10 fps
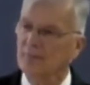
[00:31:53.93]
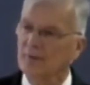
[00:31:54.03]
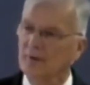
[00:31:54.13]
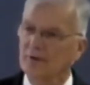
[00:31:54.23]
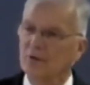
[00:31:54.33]

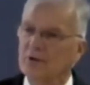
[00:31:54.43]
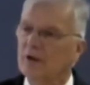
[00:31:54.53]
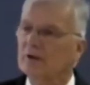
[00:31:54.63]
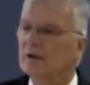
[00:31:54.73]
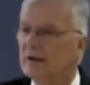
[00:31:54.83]
You can
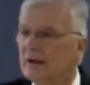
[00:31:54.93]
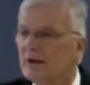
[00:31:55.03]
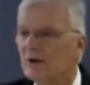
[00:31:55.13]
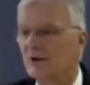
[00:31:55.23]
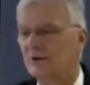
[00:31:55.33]

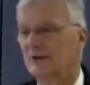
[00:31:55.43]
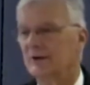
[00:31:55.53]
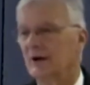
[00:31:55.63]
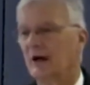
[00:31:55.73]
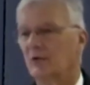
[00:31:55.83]
hear
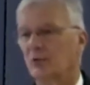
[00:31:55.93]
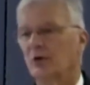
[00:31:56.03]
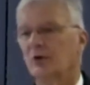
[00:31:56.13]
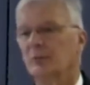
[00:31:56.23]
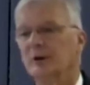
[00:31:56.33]
God's word
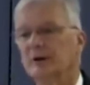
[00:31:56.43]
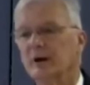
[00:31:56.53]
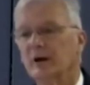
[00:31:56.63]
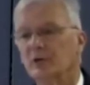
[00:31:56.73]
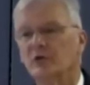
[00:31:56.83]
because